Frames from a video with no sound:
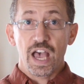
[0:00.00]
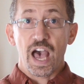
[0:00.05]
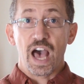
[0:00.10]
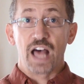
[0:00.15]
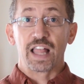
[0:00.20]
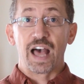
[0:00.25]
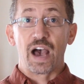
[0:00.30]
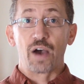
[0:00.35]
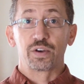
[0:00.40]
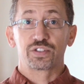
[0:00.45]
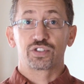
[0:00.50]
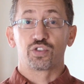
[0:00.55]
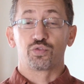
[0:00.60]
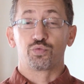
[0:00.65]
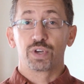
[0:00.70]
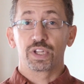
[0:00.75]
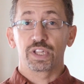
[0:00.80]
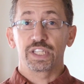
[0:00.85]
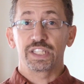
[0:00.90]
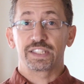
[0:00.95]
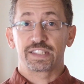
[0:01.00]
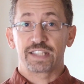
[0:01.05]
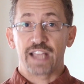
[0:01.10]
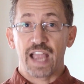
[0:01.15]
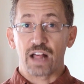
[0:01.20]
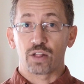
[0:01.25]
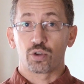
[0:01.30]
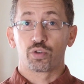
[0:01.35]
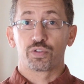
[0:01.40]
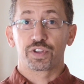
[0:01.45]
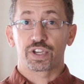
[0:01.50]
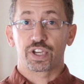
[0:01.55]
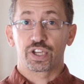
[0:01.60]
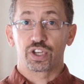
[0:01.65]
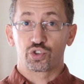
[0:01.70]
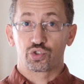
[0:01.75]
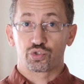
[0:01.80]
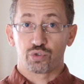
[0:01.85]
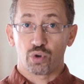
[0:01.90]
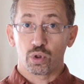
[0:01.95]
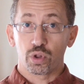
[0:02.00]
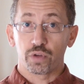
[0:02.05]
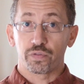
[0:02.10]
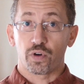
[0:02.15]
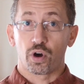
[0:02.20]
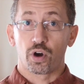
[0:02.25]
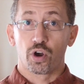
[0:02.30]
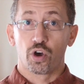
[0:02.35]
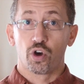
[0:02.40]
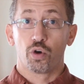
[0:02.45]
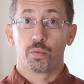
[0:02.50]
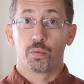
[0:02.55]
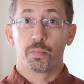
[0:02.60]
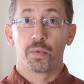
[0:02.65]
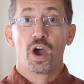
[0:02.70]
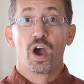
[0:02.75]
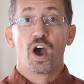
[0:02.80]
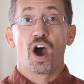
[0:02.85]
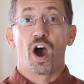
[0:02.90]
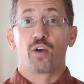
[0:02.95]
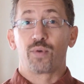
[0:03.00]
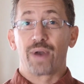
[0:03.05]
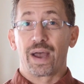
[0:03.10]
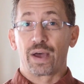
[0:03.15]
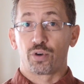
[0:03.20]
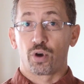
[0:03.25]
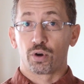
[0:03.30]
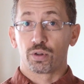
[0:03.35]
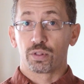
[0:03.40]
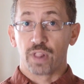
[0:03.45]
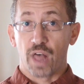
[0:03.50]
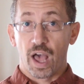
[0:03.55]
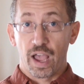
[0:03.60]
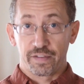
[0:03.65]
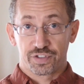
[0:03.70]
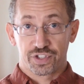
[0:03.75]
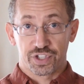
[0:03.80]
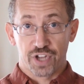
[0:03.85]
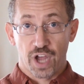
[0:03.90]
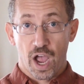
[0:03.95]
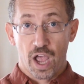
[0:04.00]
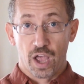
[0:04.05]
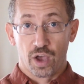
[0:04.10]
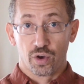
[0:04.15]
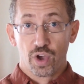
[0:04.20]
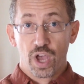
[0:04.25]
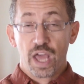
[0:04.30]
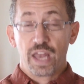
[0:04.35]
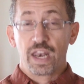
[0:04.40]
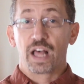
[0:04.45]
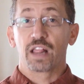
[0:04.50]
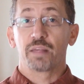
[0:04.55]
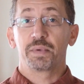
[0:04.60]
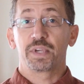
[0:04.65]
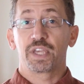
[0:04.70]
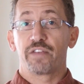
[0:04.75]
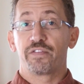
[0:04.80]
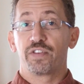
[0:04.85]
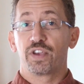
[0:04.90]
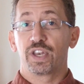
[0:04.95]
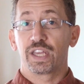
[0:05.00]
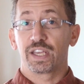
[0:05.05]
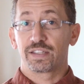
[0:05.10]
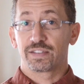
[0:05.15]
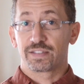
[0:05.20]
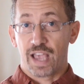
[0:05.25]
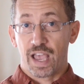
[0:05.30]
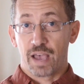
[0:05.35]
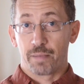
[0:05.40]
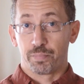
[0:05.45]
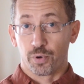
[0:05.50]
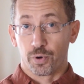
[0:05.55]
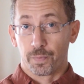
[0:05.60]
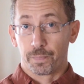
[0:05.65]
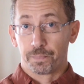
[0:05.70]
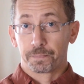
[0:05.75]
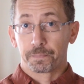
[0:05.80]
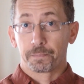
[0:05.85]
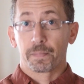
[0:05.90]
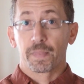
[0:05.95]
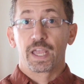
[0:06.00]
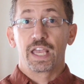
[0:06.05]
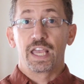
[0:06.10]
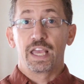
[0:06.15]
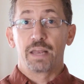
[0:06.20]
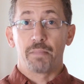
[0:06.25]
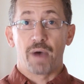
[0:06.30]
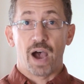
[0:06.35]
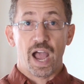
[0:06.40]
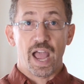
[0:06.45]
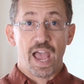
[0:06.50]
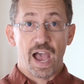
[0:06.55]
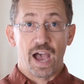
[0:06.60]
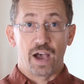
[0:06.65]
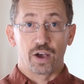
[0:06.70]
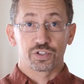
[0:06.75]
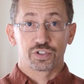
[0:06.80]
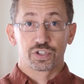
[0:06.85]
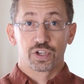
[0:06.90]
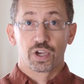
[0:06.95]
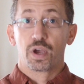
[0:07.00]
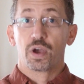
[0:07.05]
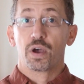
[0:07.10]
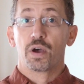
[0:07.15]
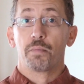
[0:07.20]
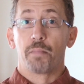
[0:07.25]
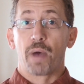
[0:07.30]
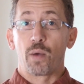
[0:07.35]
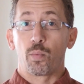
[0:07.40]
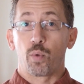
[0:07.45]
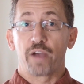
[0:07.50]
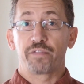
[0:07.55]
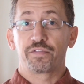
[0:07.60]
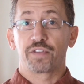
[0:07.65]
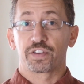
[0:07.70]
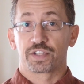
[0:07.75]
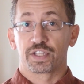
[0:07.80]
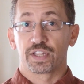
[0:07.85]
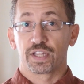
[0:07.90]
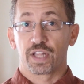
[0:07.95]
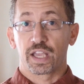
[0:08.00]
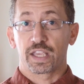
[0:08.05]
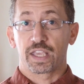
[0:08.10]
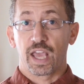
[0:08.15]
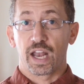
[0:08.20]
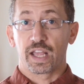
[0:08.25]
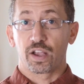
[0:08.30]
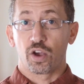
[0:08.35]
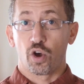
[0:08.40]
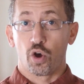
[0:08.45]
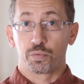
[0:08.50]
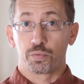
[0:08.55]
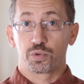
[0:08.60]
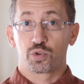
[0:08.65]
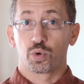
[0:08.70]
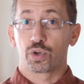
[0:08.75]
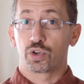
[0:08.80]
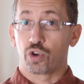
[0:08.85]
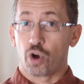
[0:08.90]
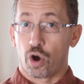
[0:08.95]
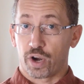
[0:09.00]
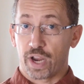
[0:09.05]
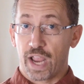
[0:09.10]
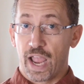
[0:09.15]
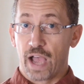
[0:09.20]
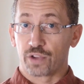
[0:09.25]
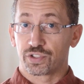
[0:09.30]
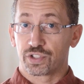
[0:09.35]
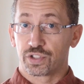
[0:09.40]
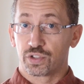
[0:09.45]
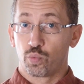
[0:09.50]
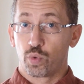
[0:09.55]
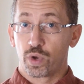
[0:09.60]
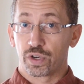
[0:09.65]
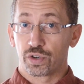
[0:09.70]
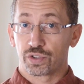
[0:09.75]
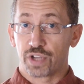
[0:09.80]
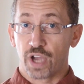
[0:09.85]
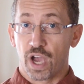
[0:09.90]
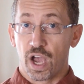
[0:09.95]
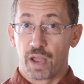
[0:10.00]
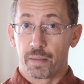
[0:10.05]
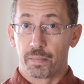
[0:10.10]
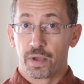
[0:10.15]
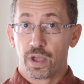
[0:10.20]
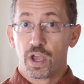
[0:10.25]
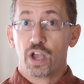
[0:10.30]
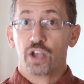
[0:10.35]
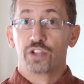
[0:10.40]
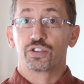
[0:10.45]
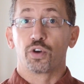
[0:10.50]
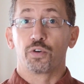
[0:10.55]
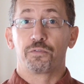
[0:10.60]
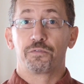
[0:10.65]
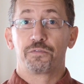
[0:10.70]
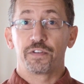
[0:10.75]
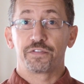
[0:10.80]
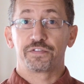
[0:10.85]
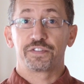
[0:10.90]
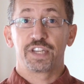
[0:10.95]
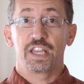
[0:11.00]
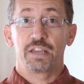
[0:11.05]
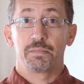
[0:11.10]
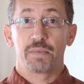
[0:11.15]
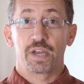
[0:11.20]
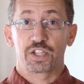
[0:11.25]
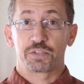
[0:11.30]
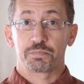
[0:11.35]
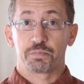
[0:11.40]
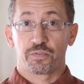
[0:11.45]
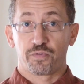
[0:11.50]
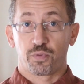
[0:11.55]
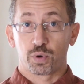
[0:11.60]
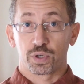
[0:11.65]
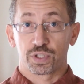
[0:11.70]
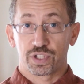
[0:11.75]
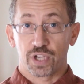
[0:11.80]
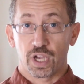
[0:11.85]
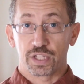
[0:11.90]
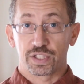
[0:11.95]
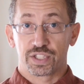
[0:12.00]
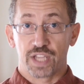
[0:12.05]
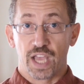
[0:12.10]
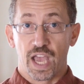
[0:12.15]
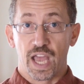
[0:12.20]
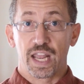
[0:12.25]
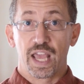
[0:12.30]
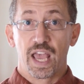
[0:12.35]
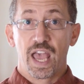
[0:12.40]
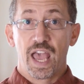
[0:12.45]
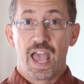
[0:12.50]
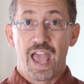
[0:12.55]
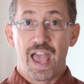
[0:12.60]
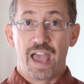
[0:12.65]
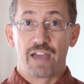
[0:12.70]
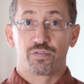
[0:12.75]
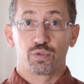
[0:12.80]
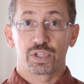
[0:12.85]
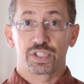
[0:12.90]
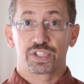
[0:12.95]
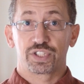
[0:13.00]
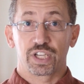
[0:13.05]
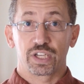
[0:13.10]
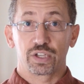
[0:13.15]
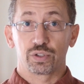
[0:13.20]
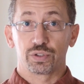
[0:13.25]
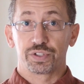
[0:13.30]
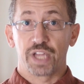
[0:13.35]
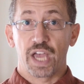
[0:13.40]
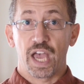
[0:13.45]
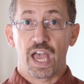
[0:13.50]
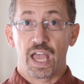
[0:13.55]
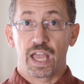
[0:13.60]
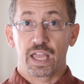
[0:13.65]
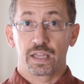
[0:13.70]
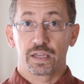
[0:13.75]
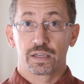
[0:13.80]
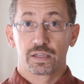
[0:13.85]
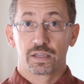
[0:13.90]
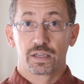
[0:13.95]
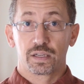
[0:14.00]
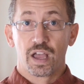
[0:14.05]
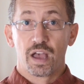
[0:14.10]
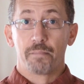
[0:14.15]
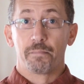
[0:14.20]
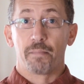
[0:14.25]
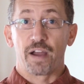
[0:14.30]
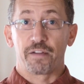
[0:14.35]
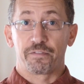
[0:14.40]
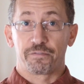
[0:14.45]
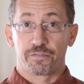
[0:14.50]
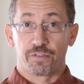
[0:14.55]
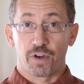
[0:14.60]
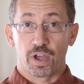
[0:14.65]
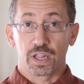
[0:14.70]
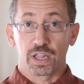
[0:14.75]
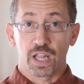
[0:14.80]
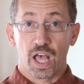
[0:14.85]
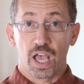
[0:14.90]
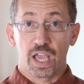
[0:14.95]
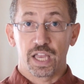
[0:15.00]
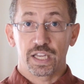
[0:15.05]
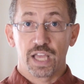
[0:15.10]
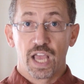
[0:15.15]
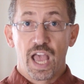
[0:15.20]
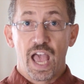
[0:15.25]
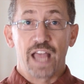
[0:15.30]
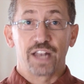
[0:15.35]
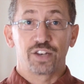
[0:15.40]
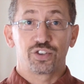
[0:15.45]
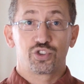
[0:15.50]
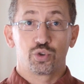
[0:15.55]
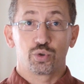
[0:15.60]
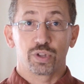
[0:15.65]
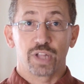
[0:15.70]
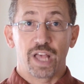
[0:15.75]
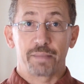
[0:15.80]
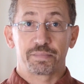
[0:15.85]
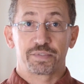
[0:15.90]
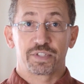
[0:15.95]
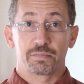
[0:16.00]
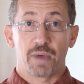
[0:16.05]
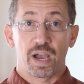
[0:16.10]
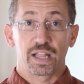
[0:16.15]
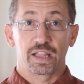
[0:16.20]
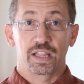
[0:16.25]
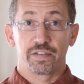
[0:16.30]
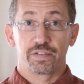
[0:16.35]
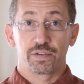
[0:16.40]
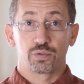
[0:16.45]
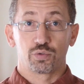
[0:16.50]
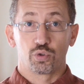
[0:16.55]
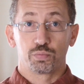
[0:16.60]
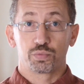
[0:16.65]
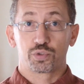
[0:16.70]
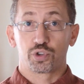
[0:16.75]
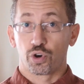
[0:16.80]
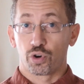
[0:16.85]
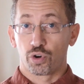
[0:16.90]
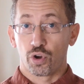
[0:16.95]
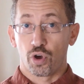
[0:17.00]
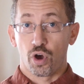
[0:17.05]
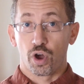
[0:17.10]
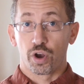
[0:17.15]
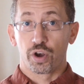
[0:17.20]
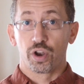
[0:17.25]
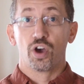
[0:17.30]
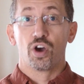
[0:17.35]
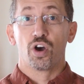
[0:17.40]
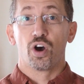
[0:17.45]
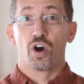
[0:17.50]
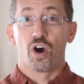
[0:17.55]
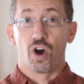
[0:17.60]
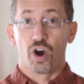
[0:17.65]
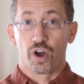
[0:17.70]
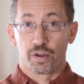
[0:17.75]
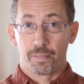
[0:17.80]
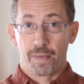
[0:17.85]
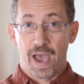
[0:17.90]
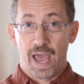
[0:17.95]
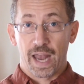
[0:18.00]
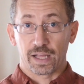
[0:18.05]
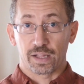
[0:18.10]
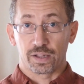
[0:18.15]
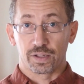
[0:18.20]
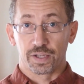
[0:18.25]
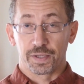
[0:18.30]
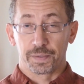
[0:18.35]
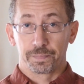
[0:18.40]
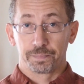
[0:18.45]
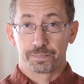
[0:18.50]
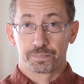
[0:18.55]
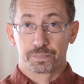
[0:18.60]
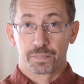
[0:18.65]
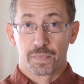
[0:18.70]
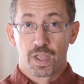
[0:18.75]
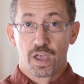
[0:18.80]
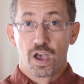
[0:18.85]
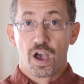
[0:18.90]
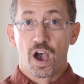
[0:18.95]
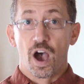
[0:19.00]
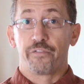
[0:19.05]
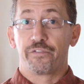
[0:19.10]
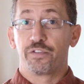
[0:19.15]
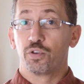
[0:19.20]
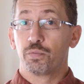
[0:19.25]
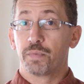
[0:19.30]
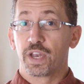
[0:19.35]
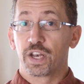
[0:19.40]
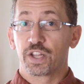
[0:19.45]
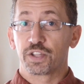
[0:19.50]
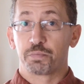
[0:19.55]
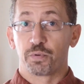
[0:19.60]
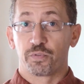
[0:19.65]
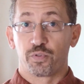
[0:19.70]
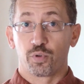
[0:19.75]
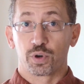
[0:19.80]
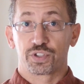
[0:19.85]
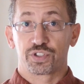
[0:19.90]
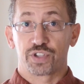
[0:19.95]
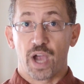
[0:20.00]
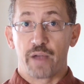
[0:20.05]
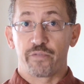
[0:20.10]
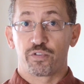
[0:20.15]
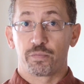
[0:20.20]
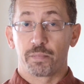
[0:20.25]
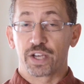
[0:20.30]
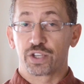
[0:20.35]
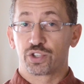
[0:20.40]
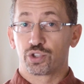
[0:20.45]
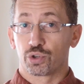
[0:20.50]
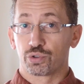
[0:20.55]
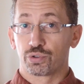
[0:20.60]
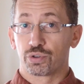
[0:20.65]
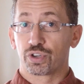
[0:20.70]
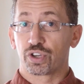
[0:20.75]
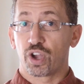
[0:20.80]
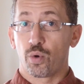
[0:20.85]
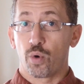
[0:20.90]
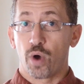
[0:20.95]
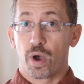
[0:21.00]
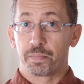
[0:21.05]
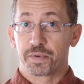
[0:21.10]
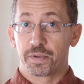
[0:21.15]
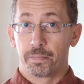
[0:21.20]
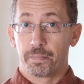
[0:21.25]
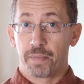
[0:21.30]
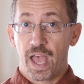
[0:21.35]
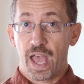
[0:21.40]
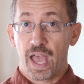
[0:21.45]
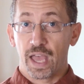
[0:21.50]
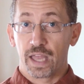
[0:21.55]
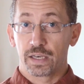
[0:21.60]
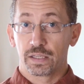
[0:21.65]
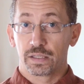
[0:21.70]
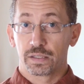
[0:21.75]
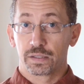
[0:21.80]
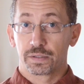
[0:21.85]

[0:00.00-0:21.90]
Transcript: allow us to really tailor the control of our home around our lifestyle. Now, let me give you an example. In my house, my wife doesn't like getting home to a dark house in the wintertime. So 15 minutes before sunset, every single day, my front light and two lamps in my living room turn on automatically. A few minutes before it's time for my children to go up to bed,